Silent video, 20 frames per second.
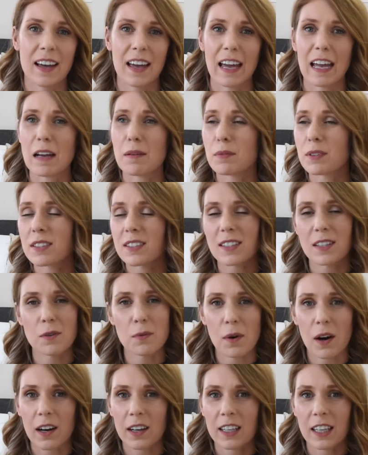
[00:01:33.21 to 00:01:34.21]
aimlessly
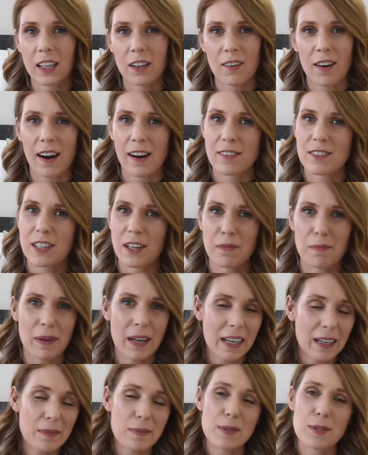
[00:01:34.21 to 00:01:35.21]
walking around a
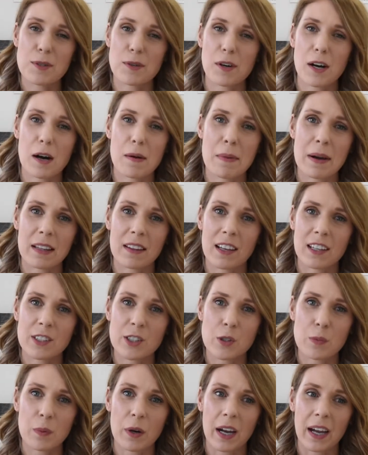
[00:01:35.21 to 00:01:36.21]
makeup store on my
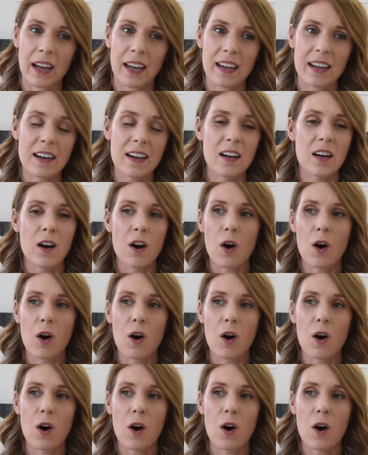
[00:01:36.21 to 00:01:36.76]
lunch break,